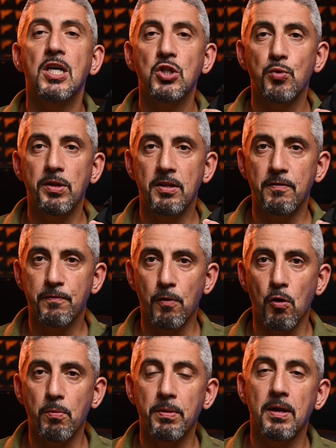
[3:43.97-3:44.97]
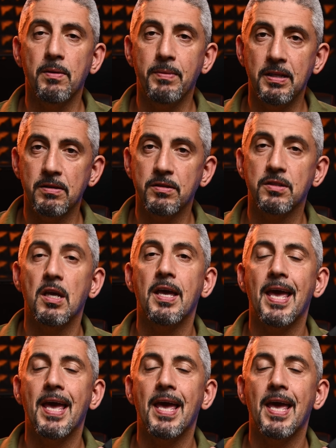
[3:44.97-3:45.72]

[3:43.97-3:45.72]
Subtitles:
24mm